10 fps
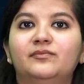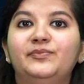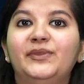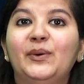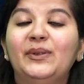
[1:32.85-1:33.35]

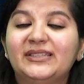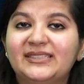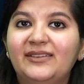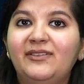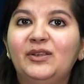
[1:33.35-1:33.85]
Now let's
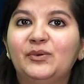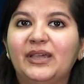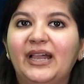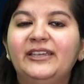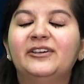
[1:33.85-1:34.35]
have a look
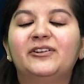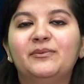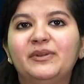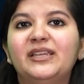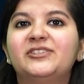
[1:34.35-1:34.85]
at
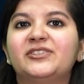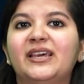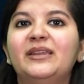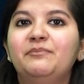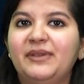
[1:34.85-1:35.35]
remuneration
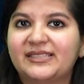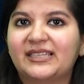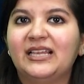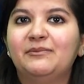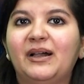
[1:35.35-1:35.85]
and pay
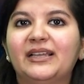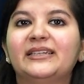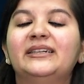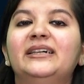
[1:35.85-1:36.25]
scale part.